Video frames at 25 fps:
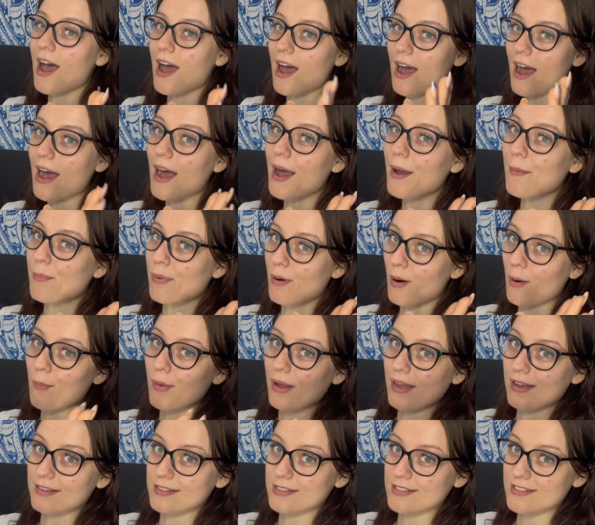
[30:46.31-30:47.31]
I
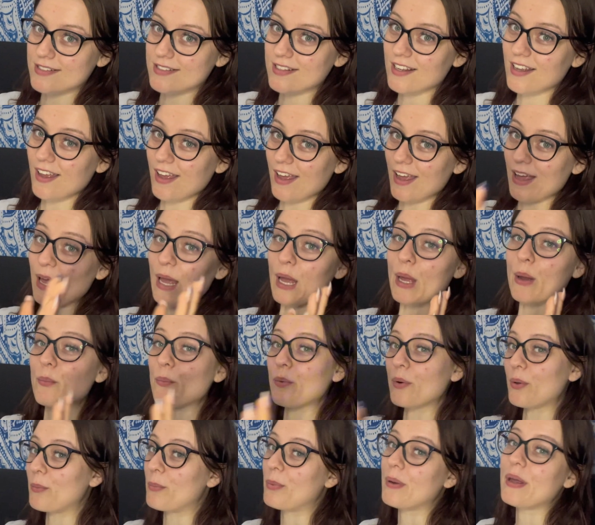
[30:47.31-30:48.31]
promise it
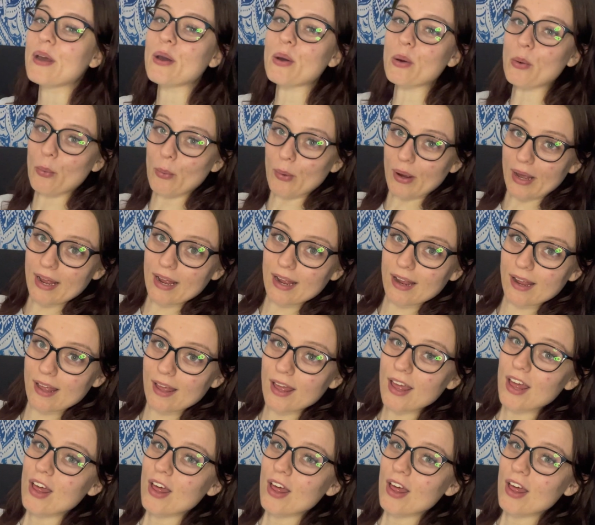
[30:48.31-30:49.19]
will be a quick